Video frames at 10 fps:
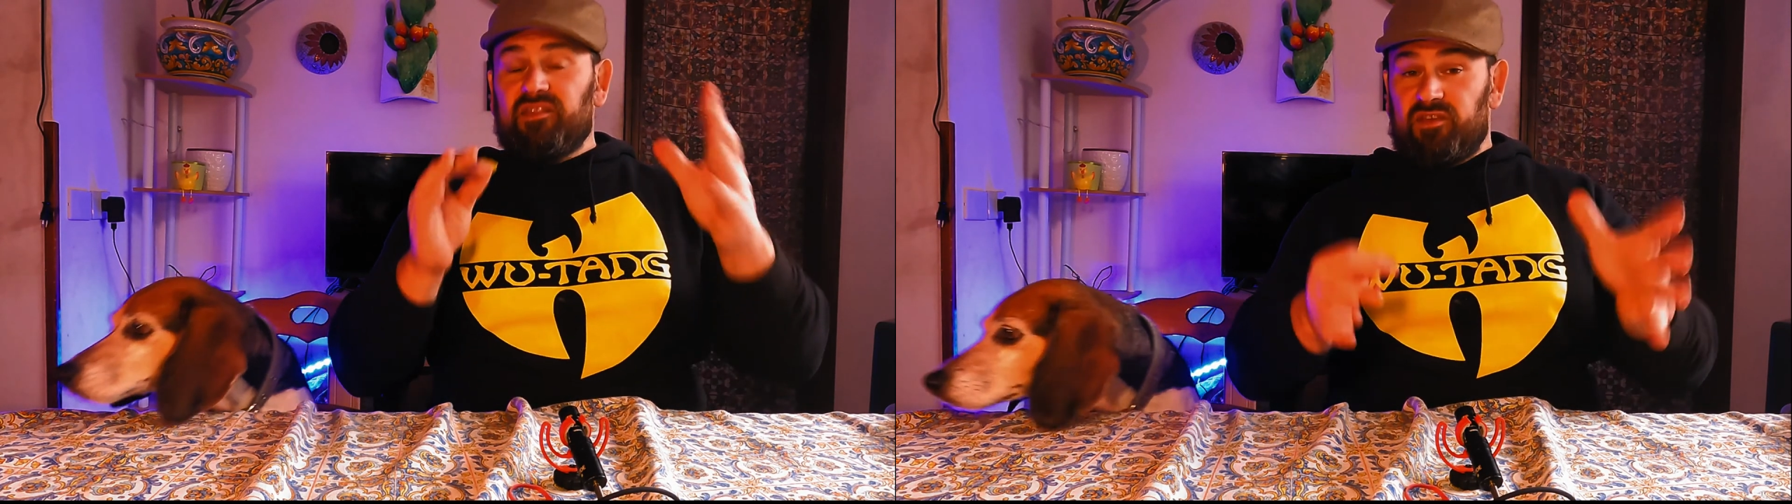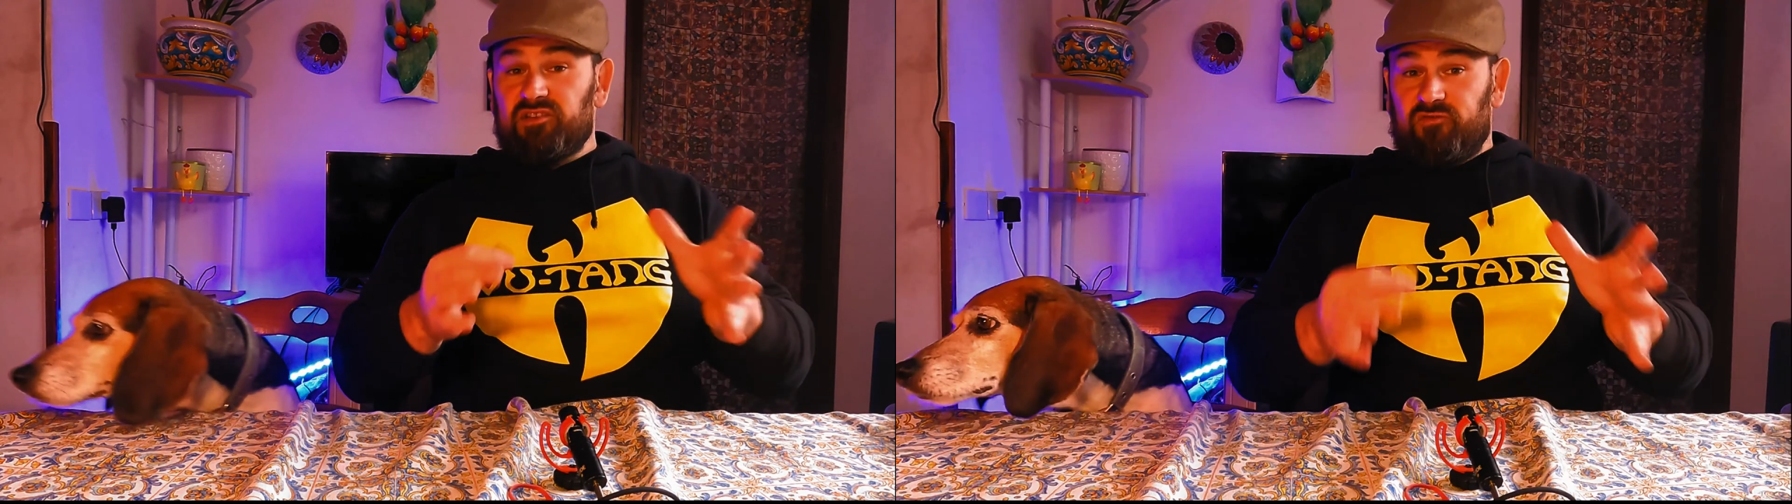
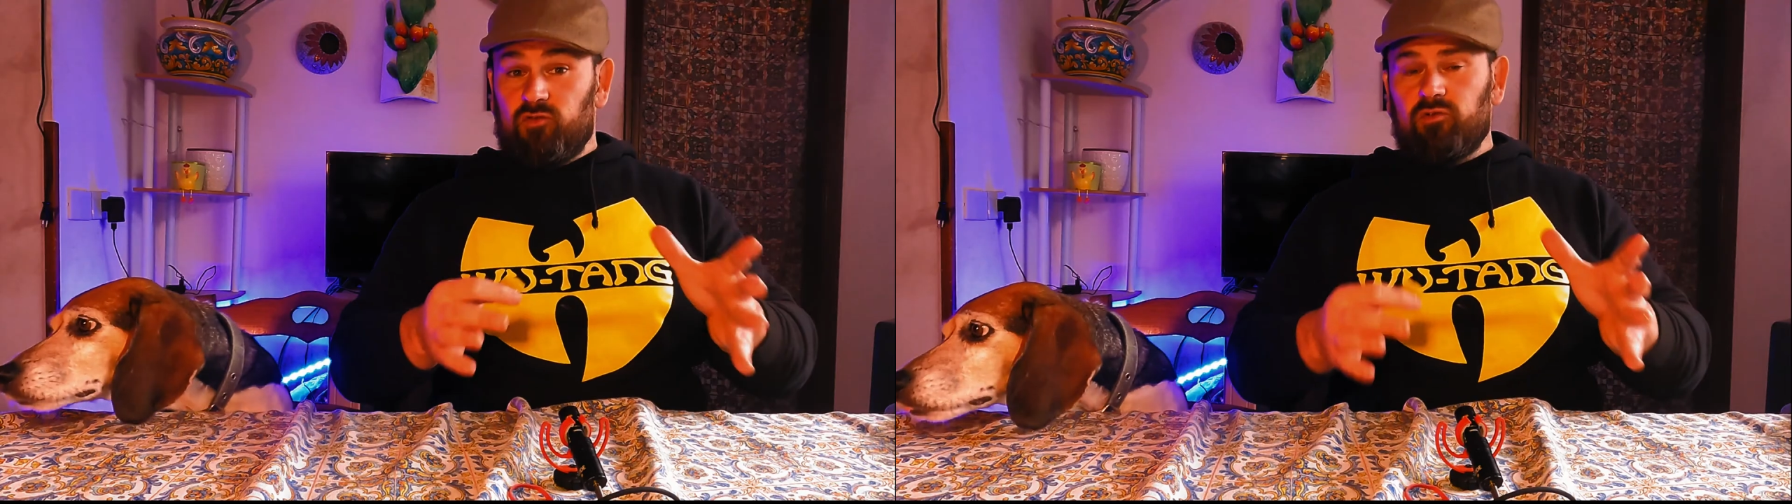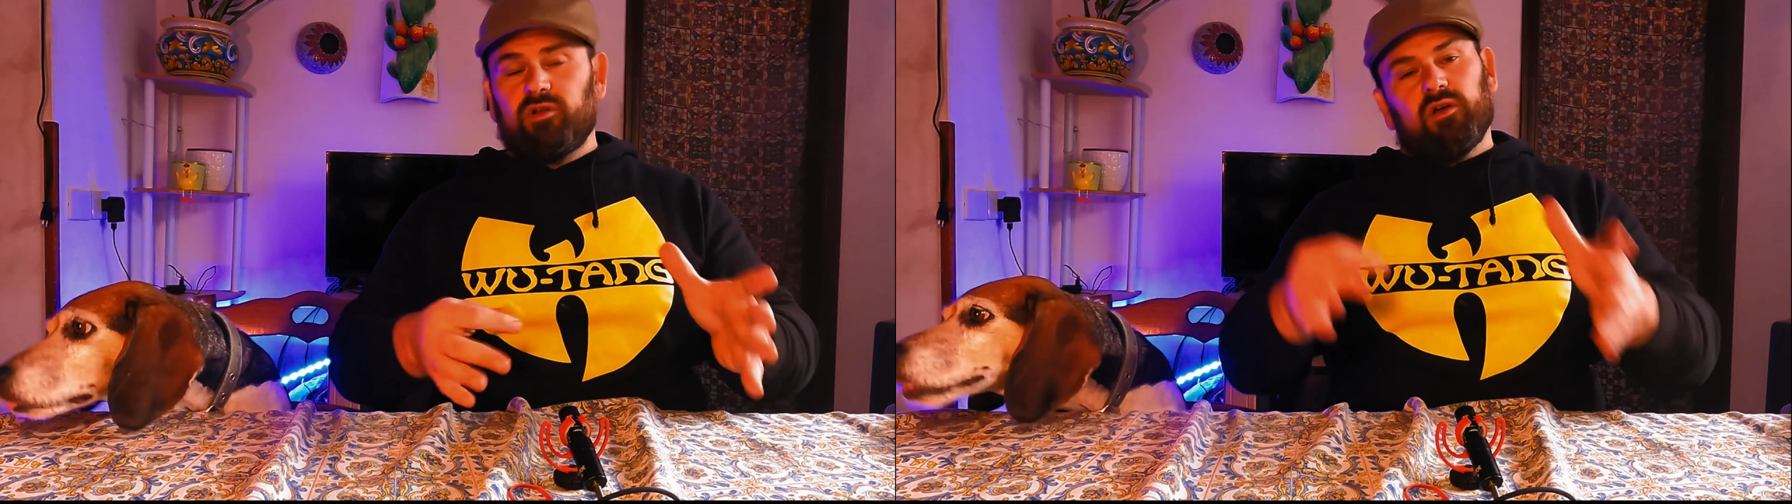this
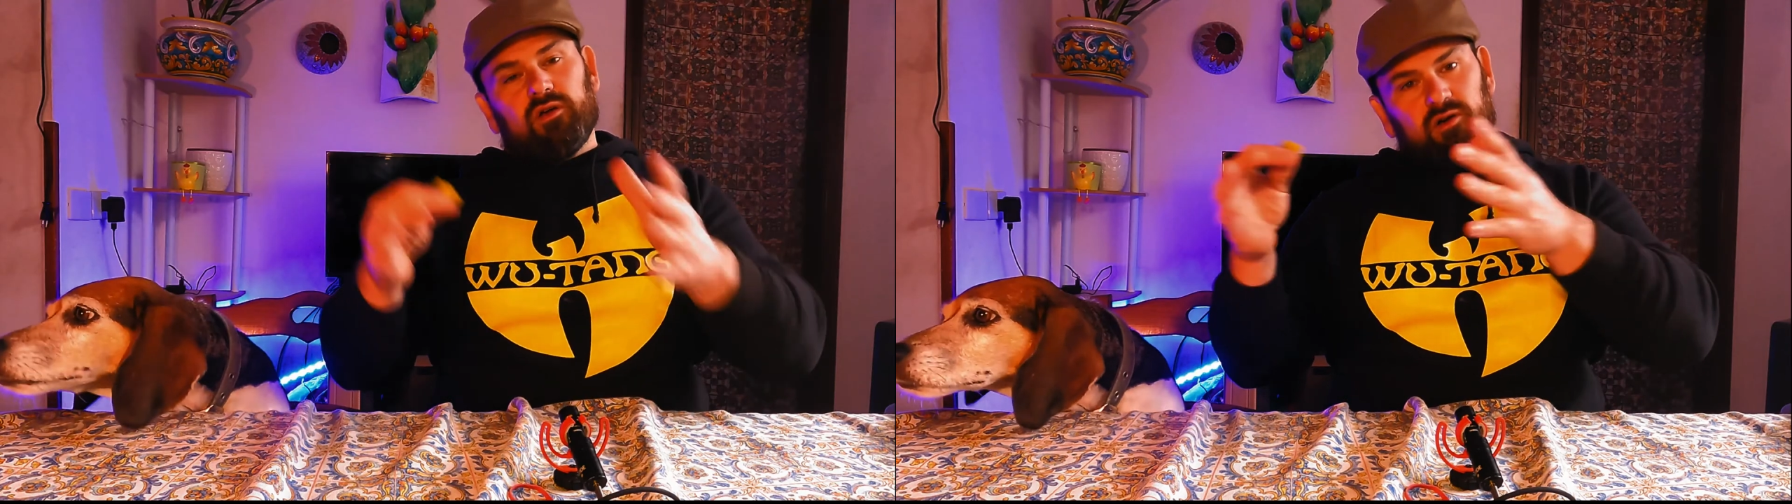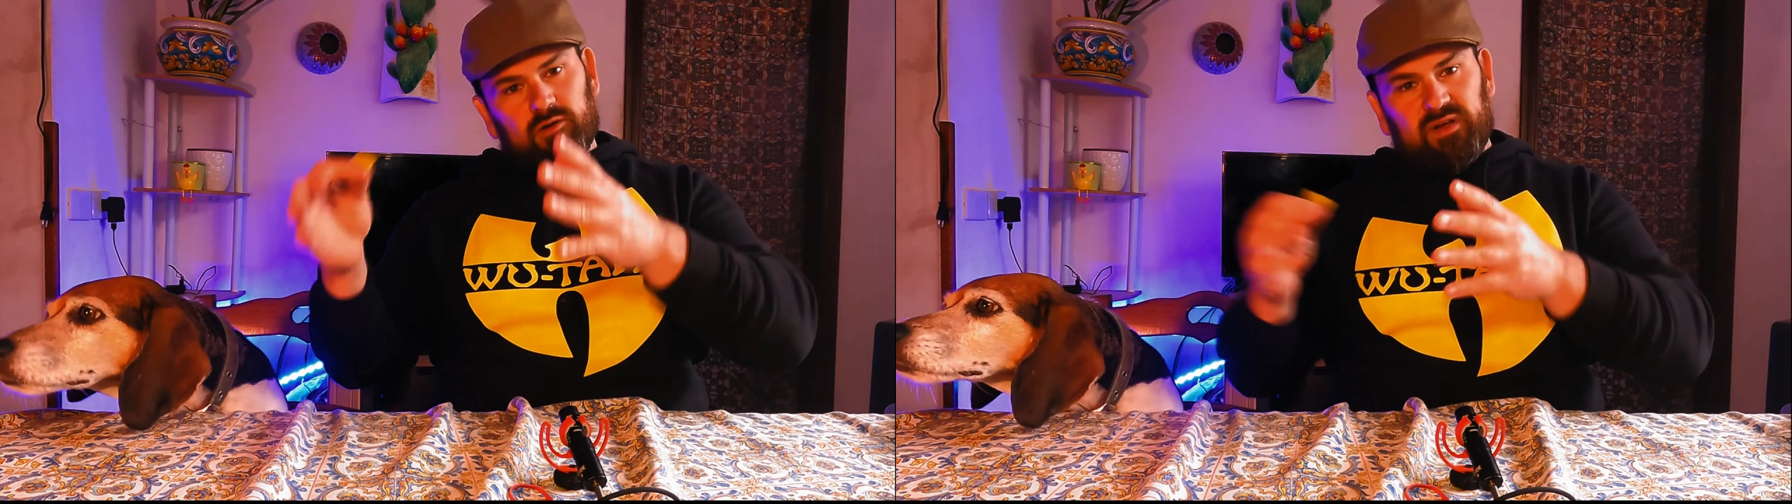
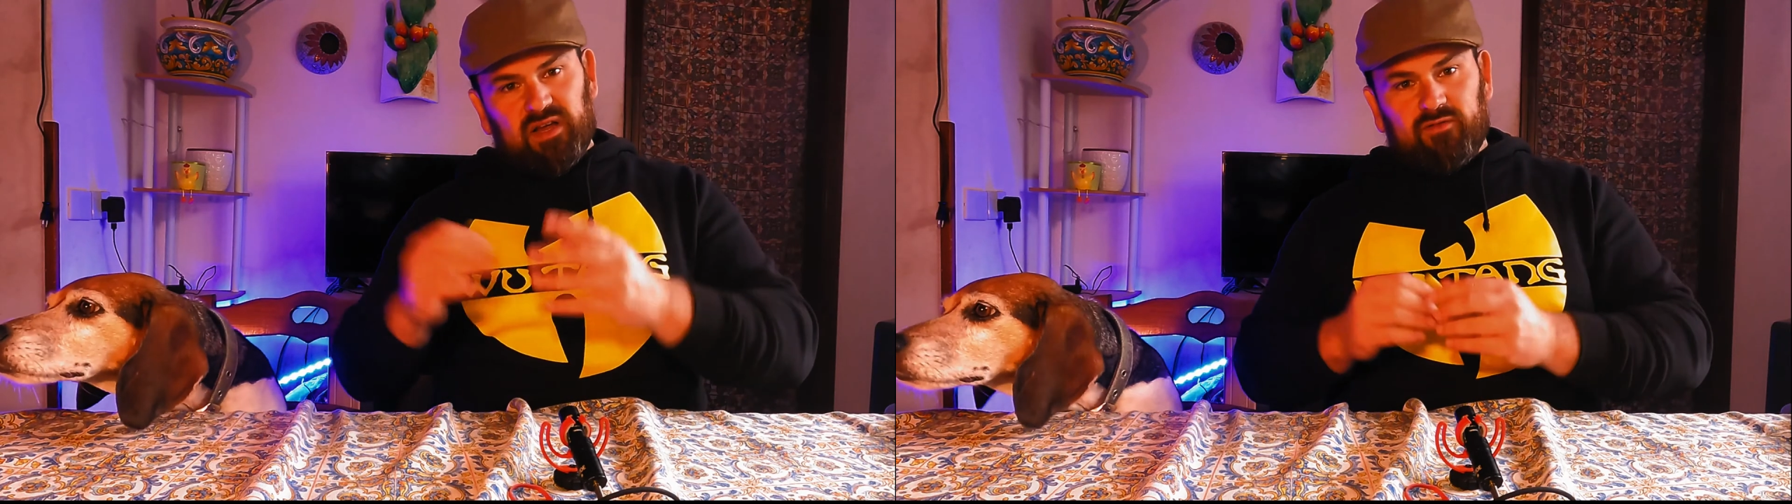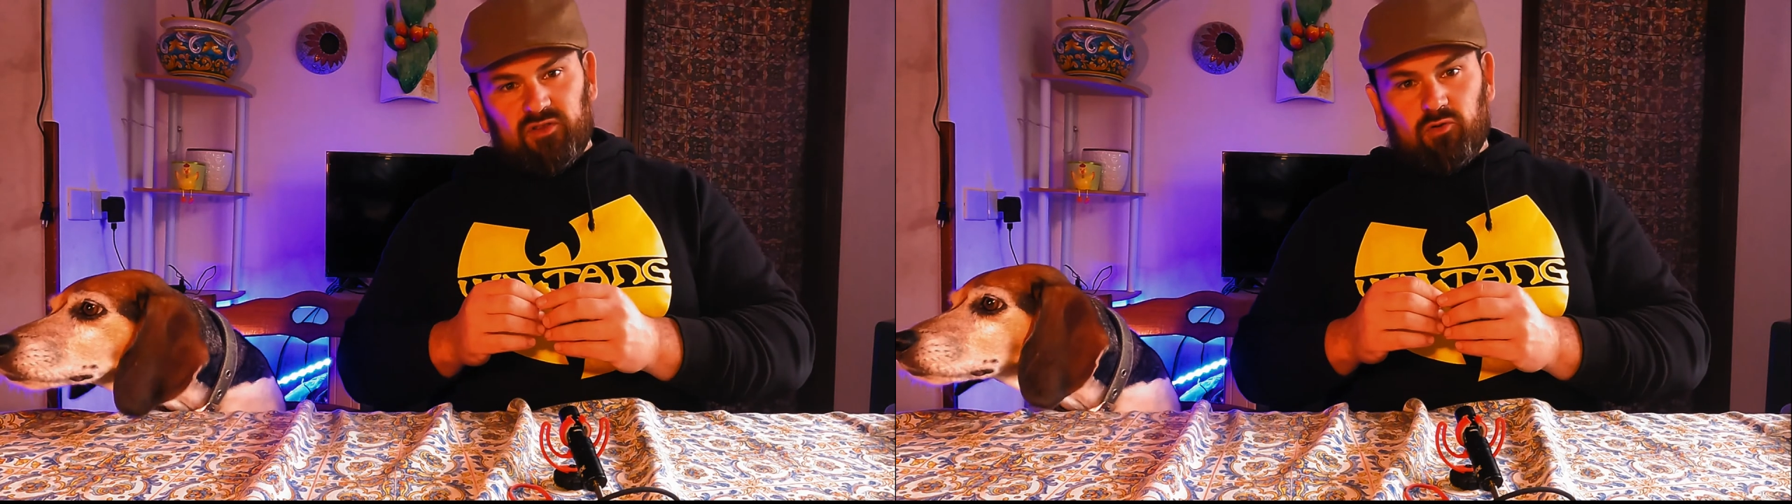food could be
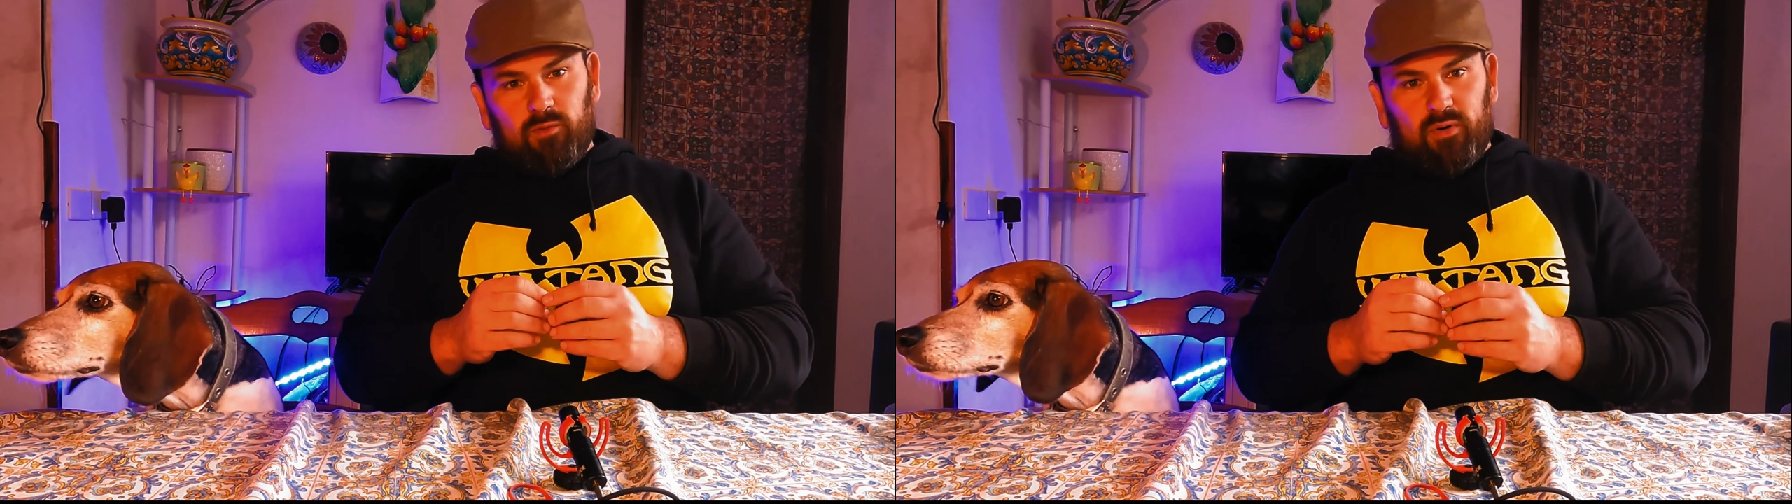given to a